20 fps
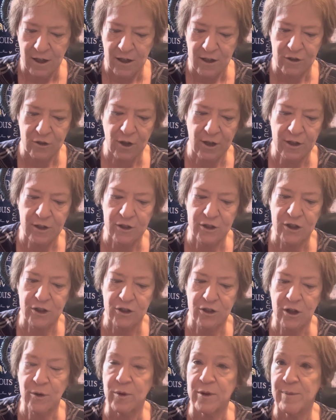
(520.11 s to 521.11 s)
So I'm gonna
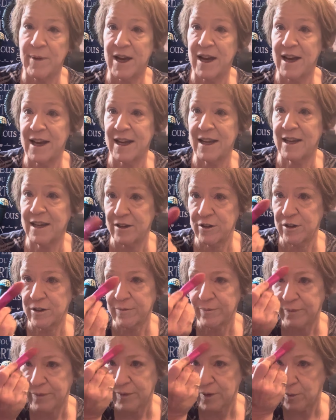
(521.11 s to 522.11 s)
start with my highlighter,
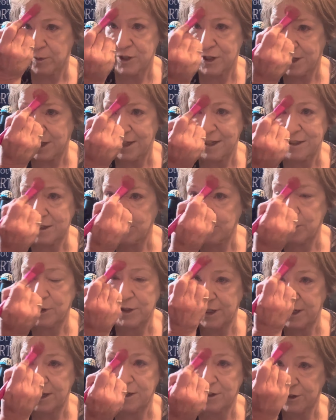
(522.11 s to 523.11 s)
which I like to put
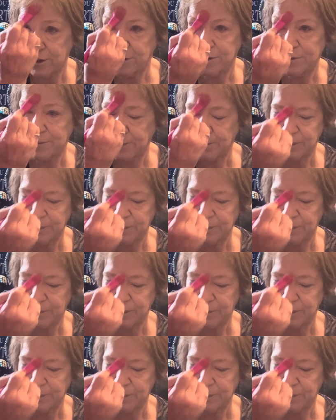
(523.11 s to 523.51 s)
here,